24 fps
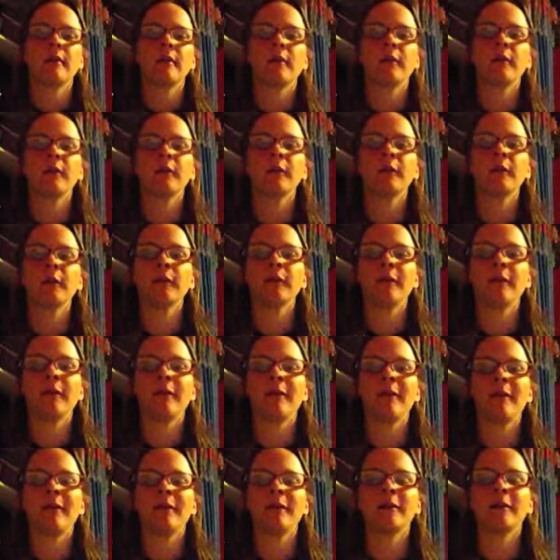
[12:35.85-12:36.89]
wonderful
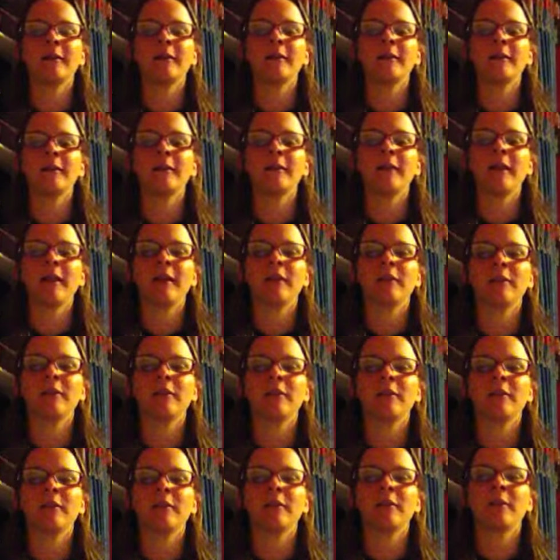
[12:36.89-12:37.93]
characters, and
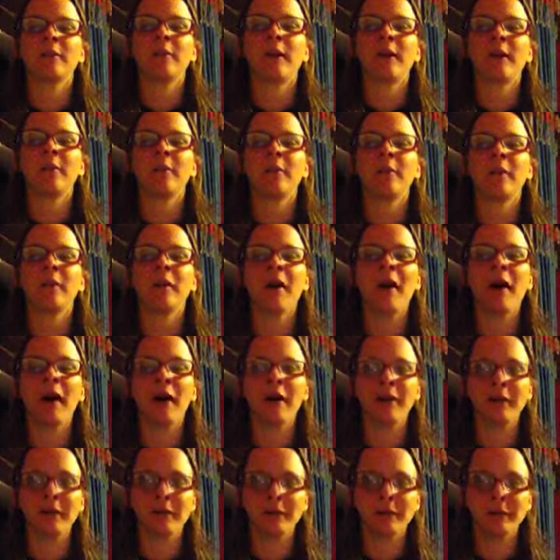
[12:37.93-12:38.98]
just a great
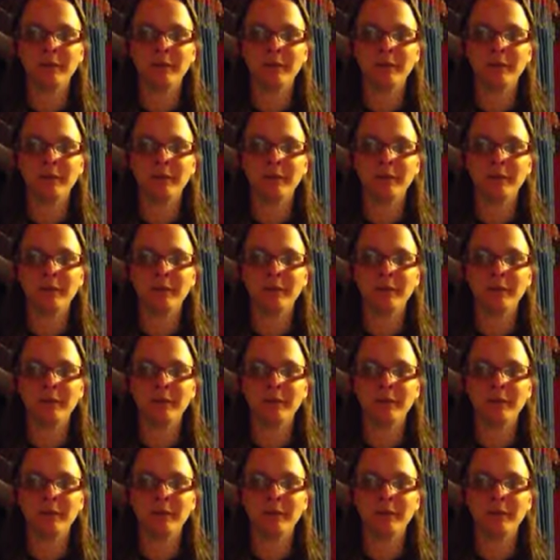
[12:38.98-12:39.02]
plot.